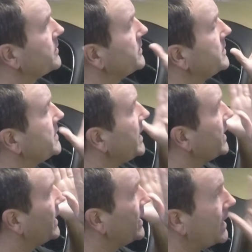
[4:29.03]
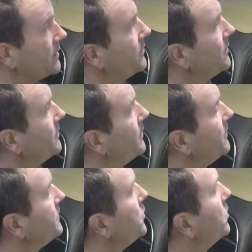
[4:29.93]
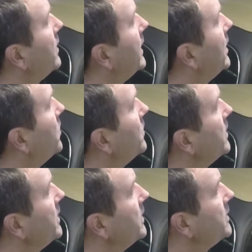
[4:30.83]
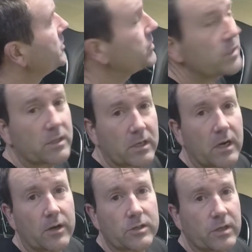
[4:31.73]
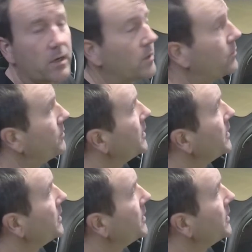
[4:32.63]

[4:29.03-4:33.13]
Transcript: taking a lot of the fuel out just to get the car started up.